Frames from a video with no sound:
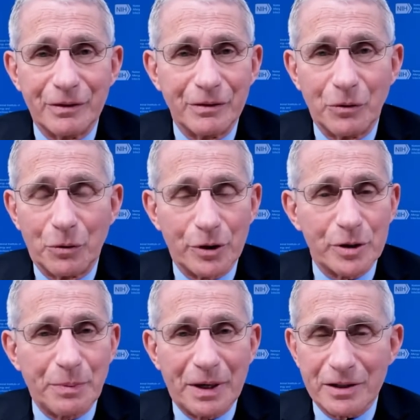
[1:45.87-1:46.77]
the
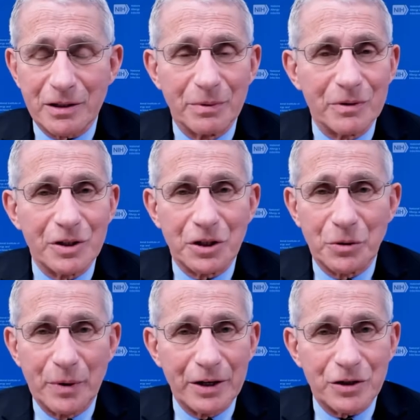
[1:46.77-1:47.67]
worst possible
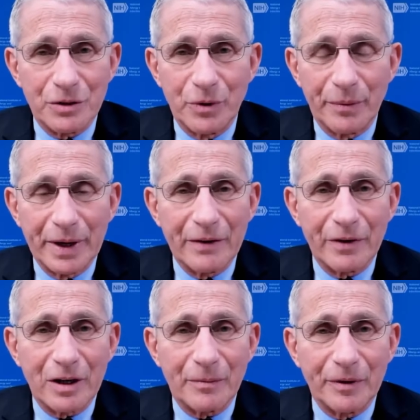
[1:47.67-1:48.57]
situation where we have
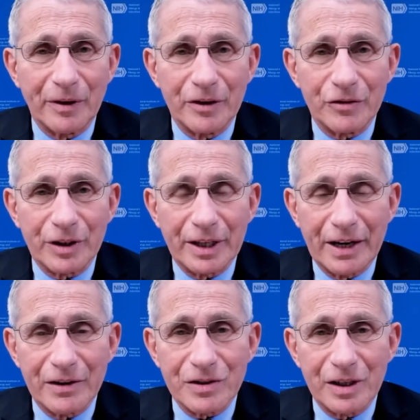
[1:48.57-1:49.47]
a couple of
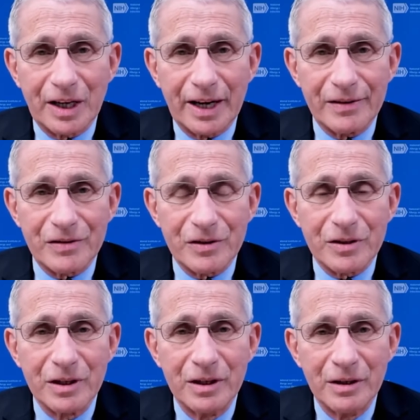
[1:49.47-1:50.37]
100,000
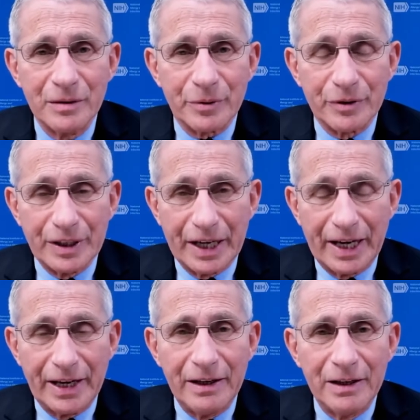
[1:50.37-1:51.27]
cases per
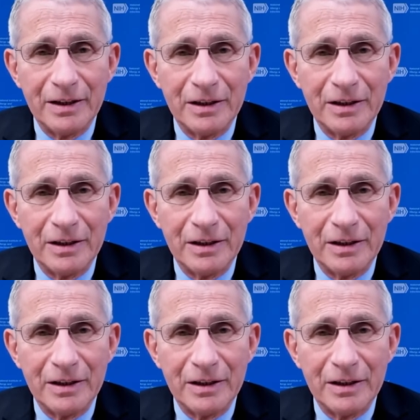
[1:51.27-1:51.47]
day.